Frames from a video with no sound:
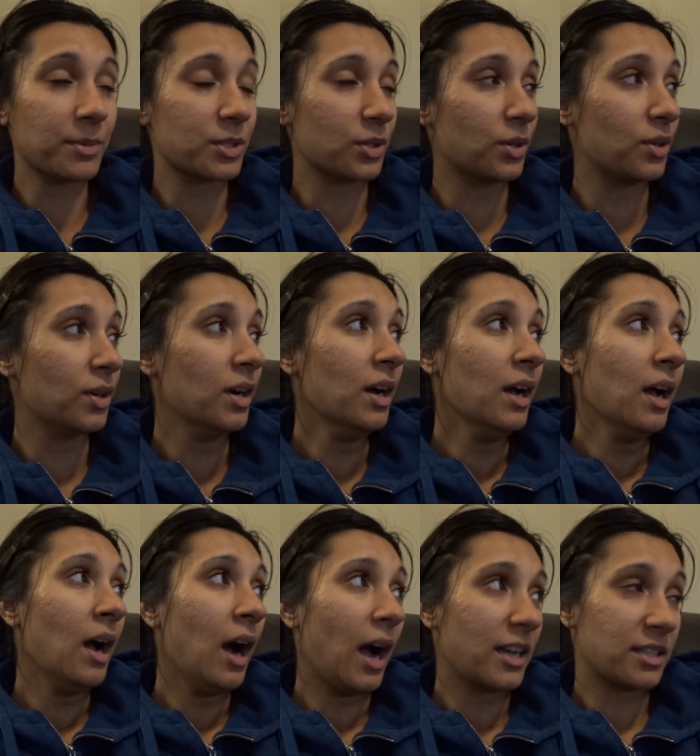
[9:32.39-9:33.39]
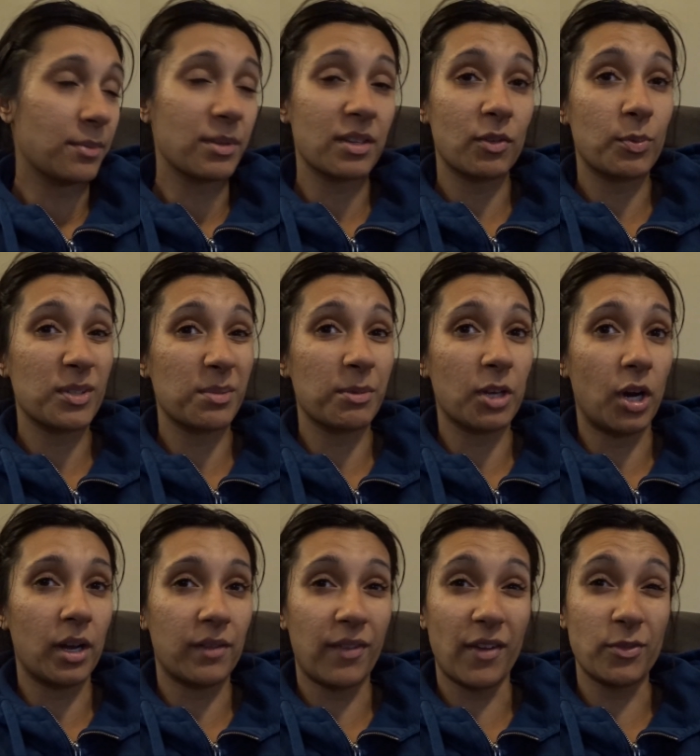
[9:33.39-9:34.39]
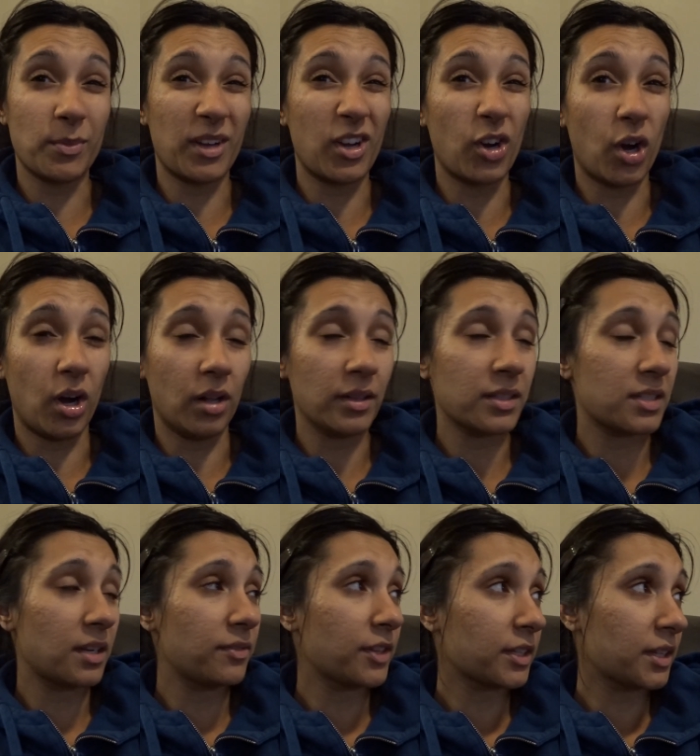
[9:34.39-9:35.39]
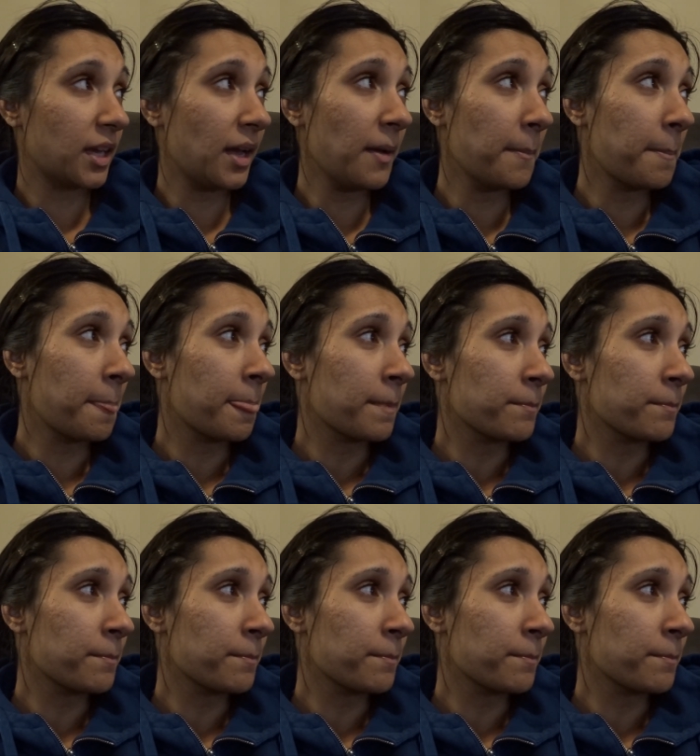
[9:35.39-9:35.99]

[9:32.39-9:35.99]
So I sometimes I put something on if I have to make a call and stuff like that.